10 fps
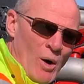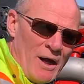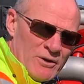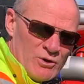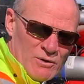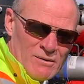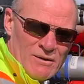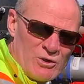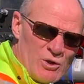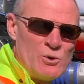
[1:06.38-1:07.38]
how to
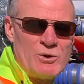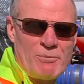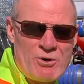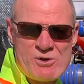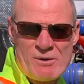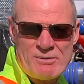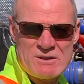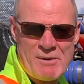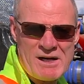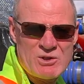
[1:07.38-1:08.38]
do the pre-trip
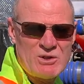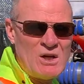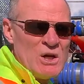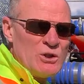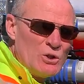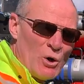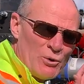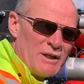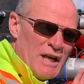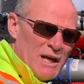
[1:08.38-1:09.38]
inspection. You know
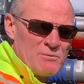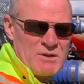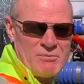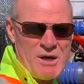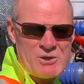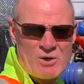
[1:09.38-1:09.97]
the names of the major